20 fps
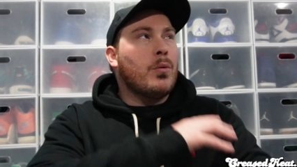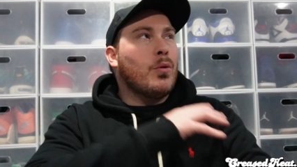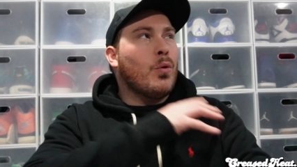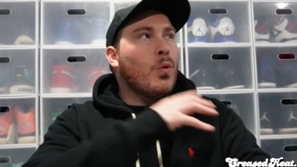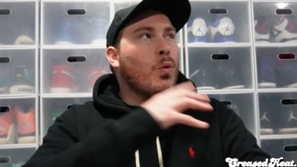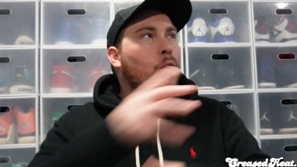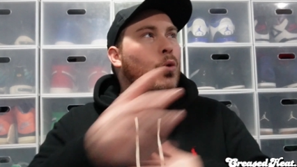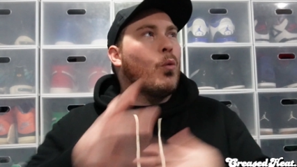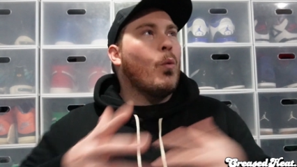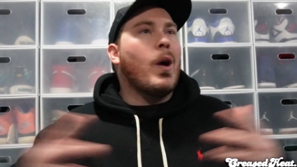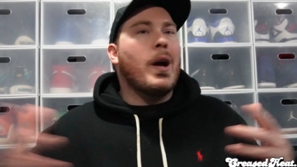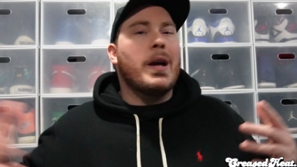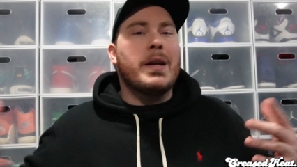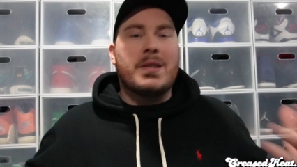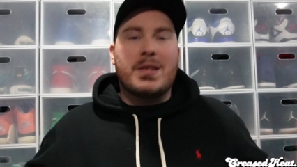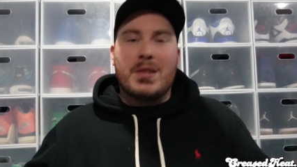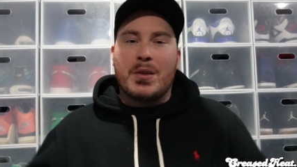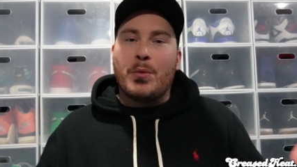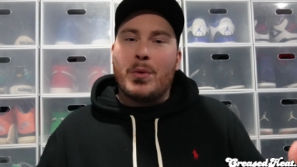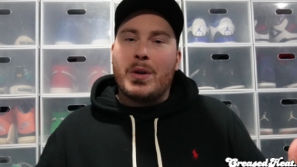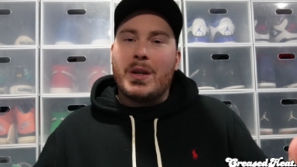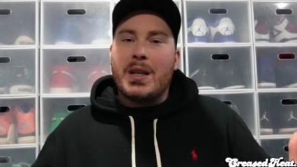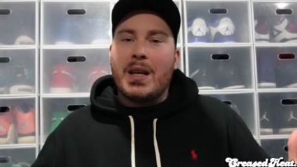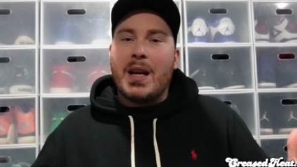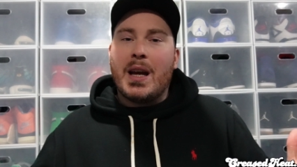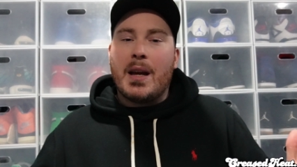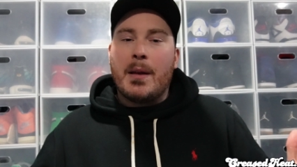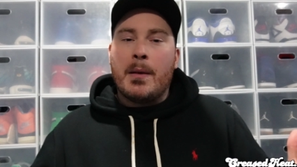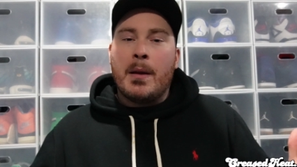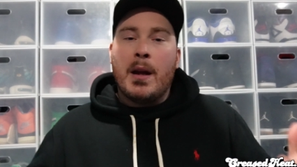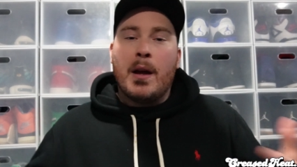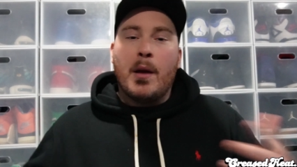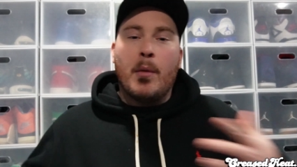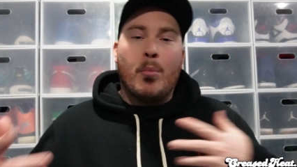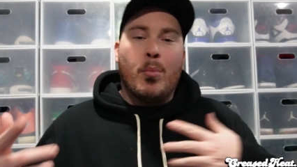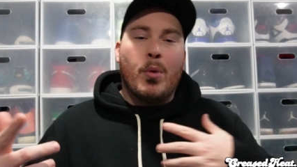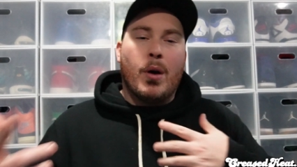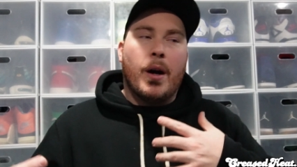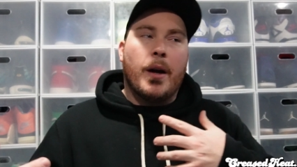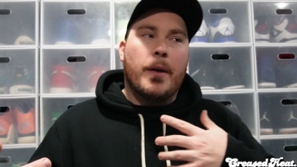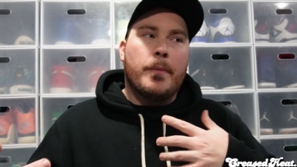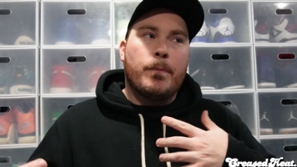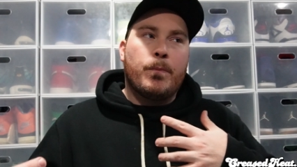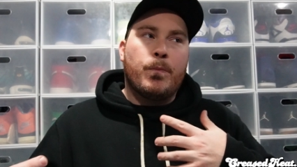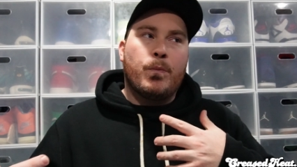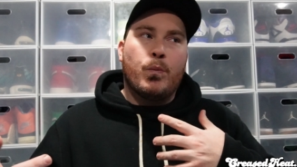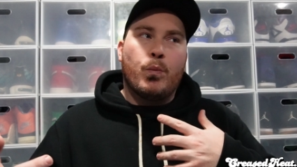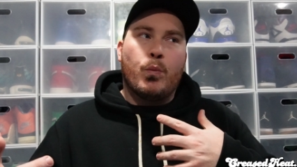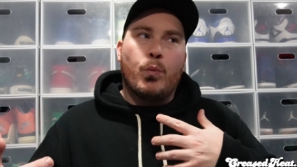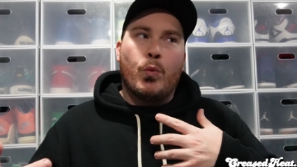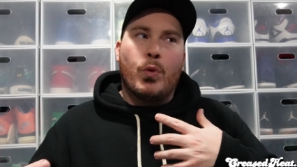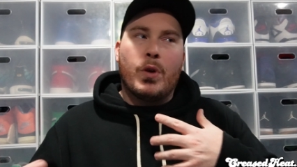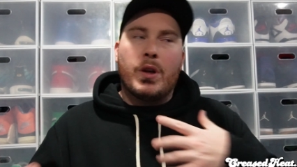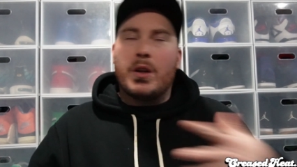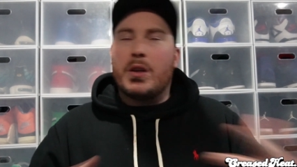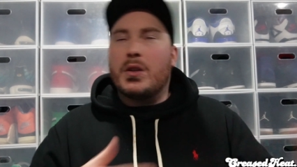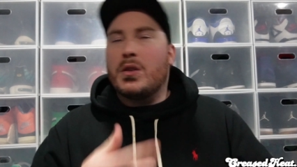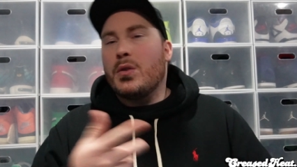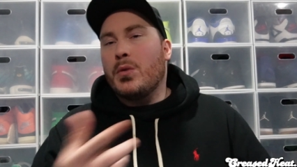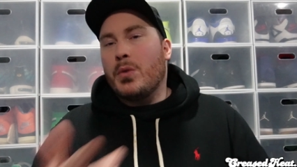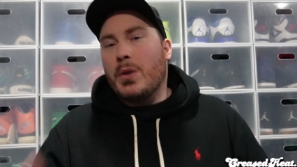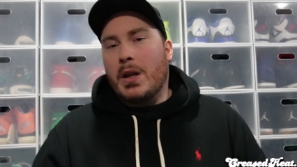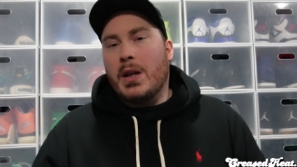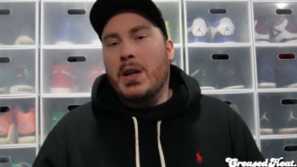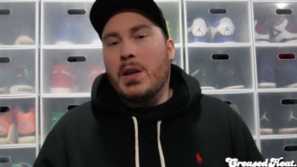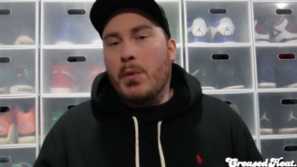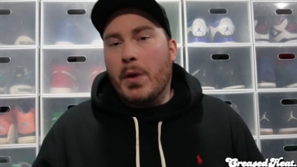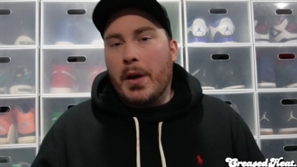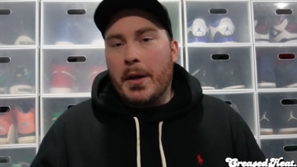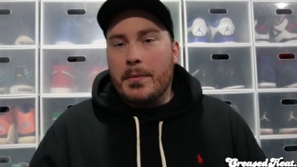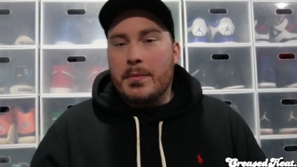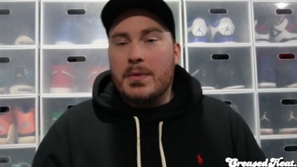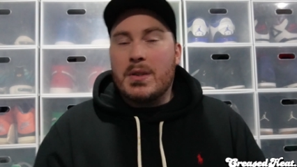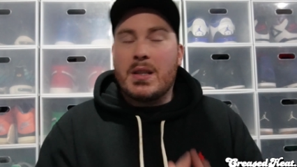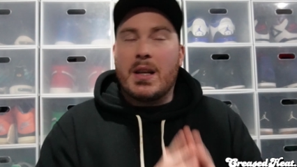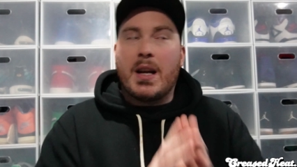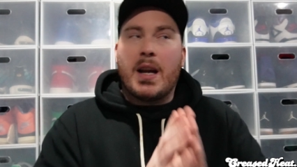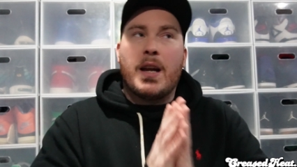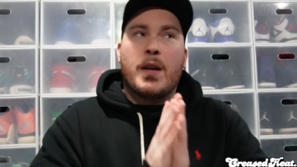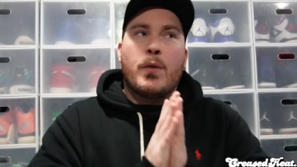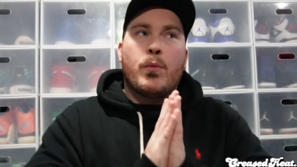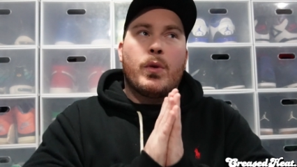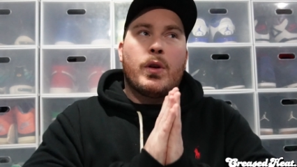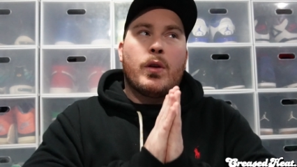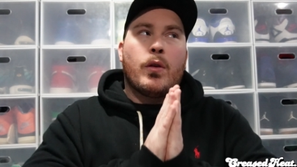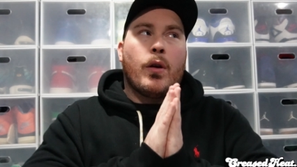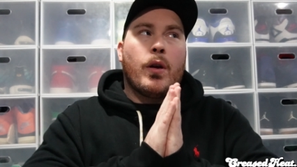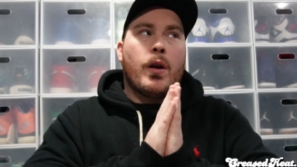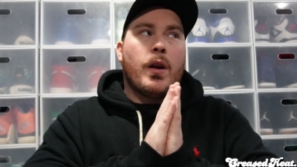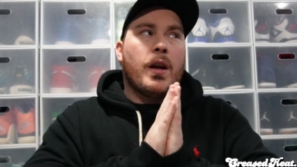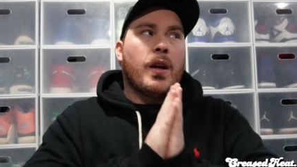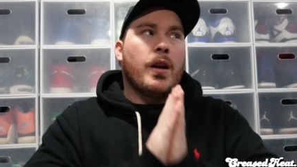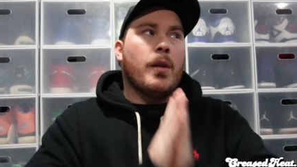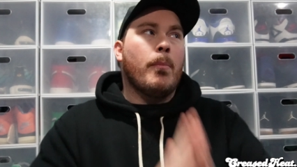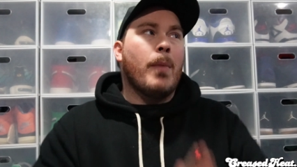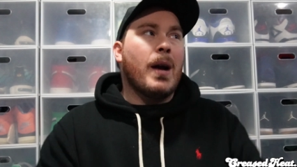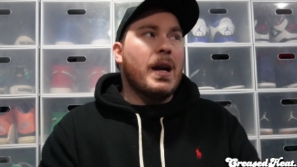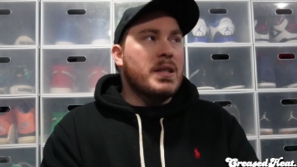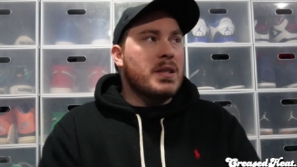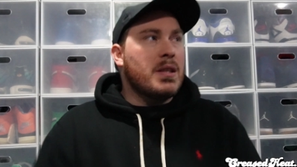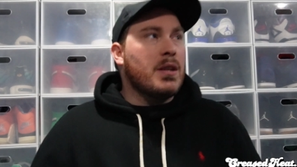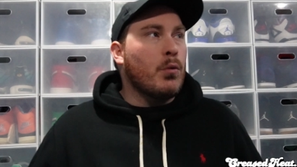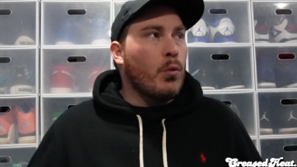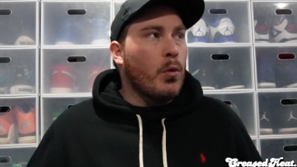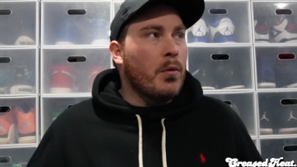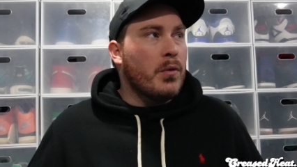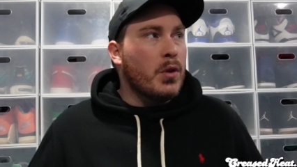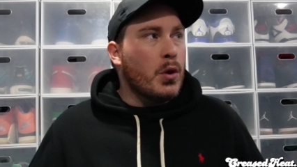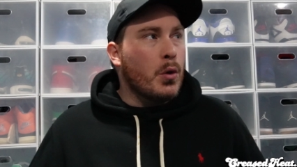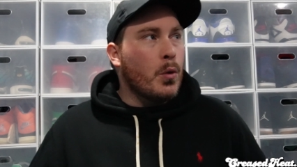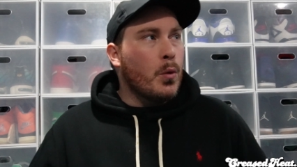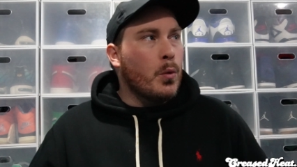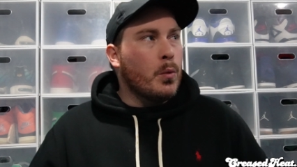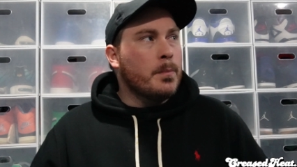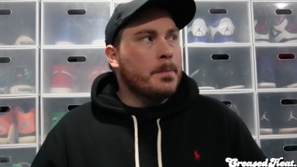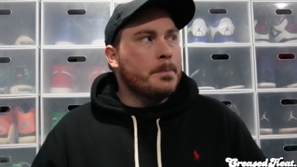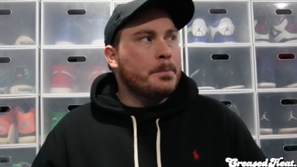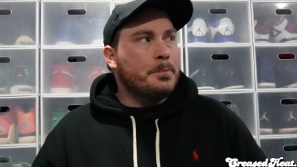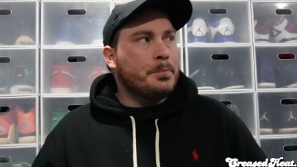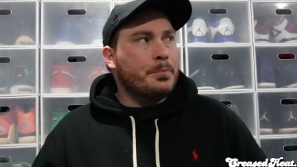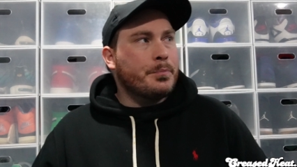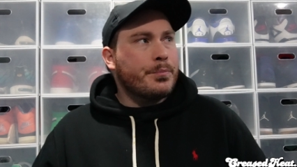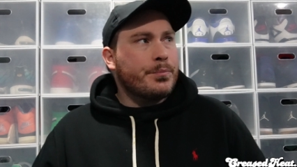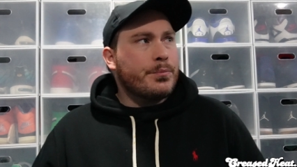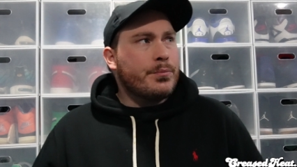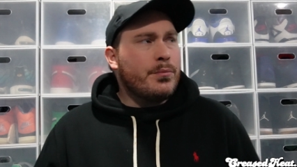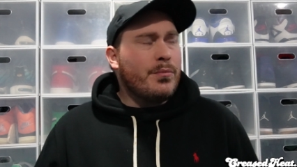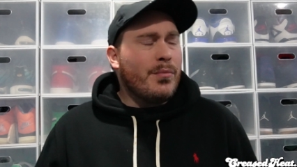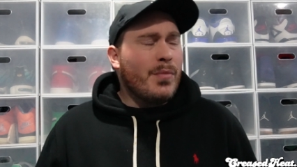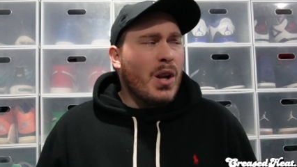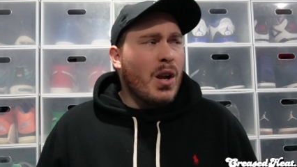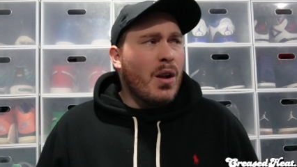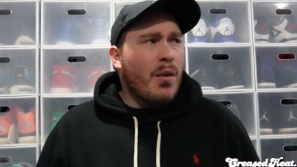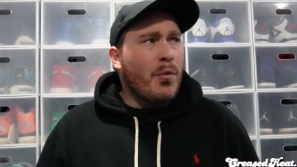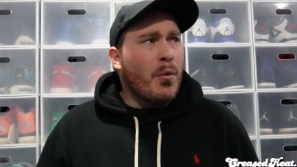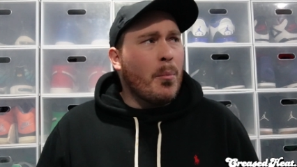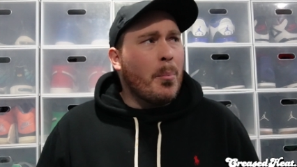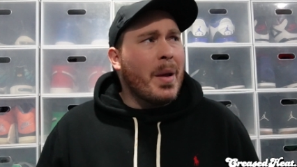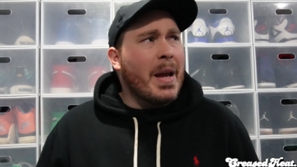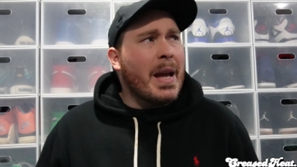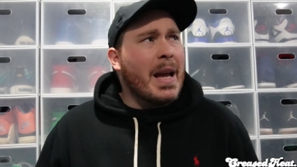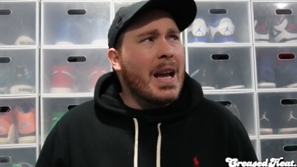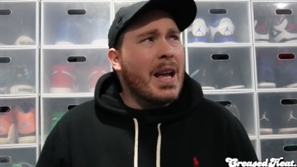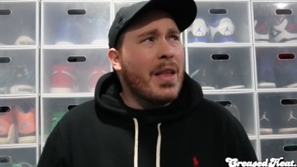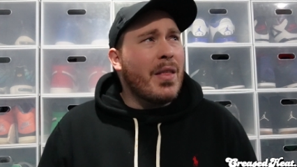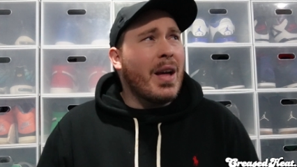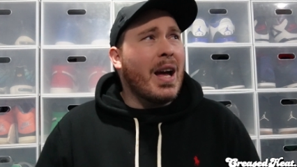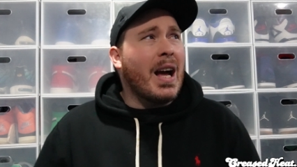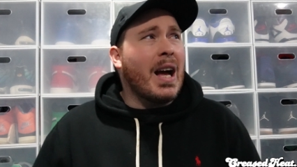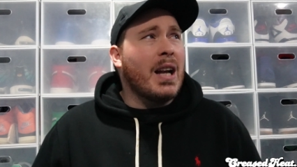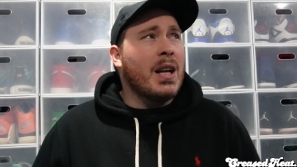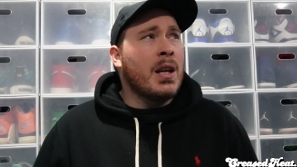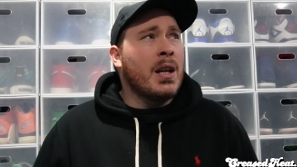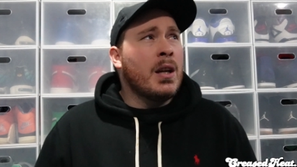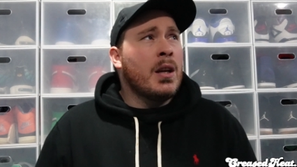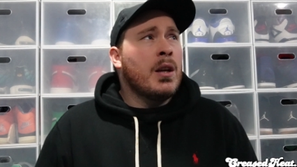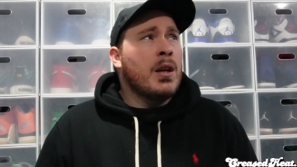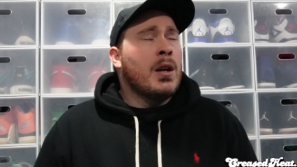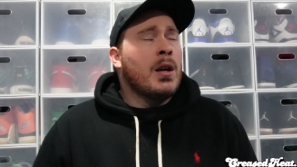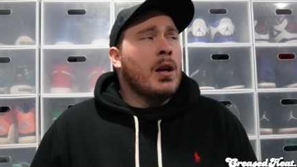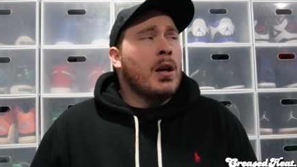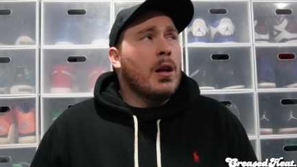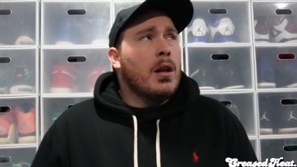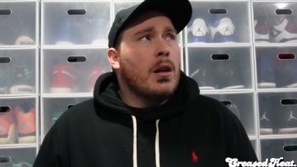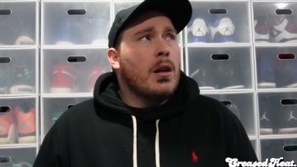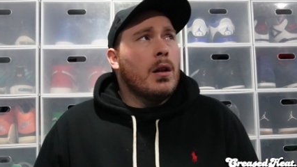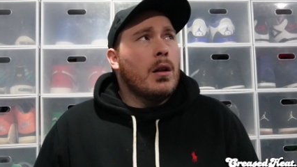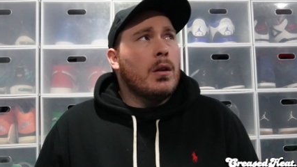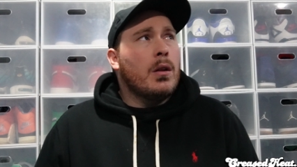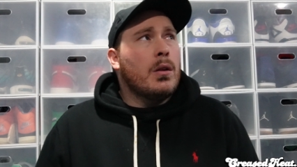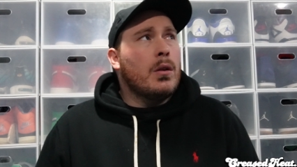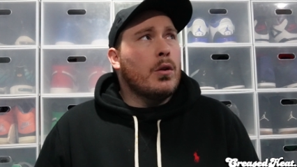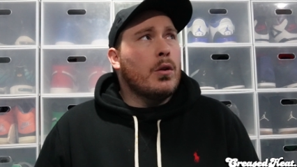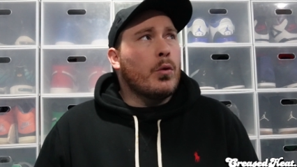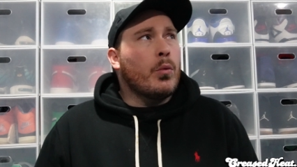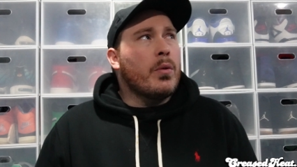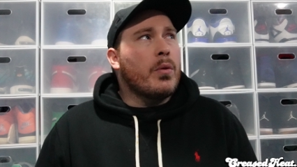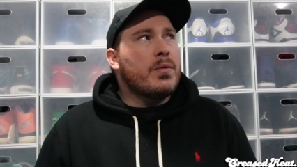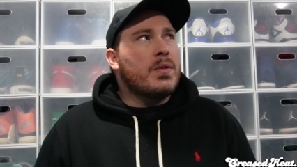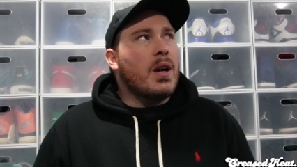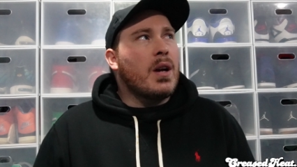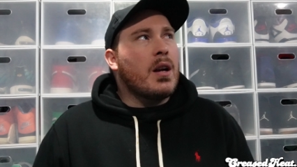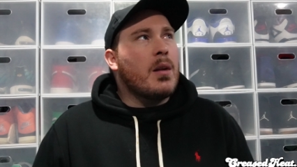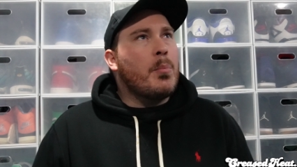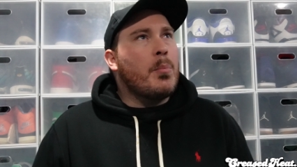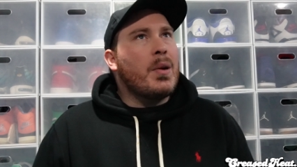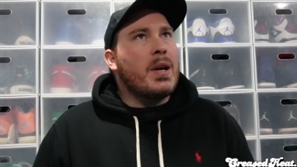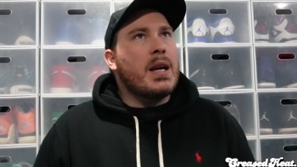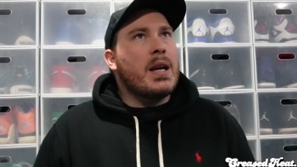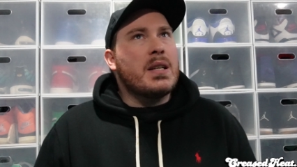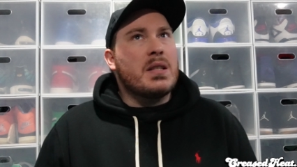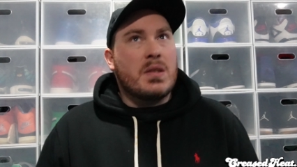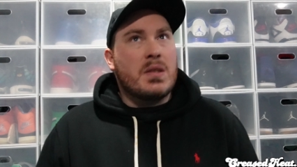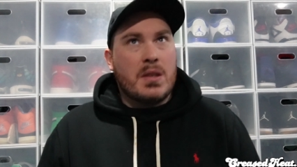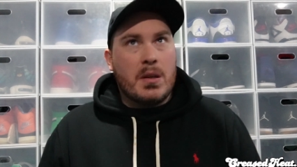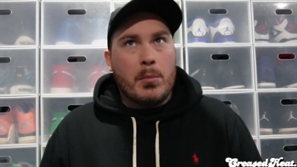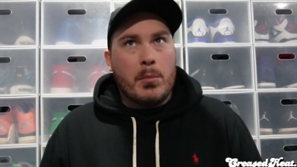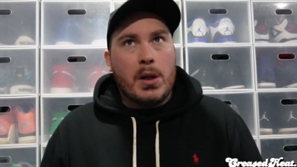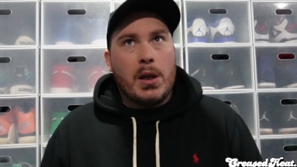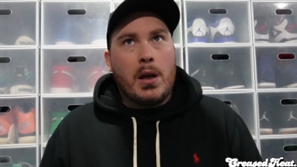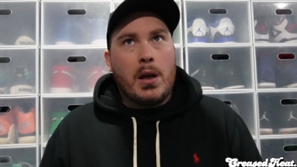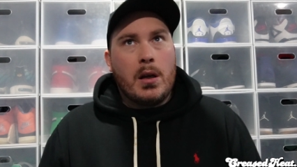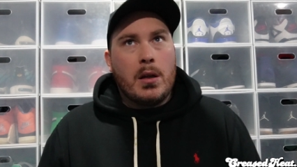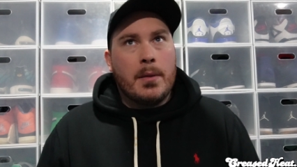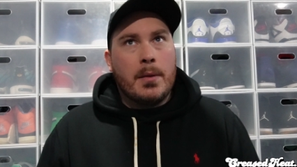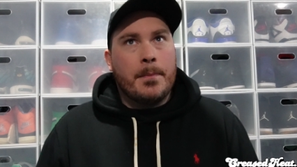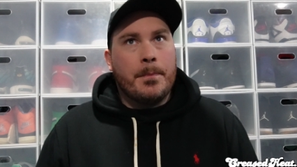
all the way to it yet, but we're gonna do it anyway. Today we got an amazing review of a pair that, look, we've done a pair similar.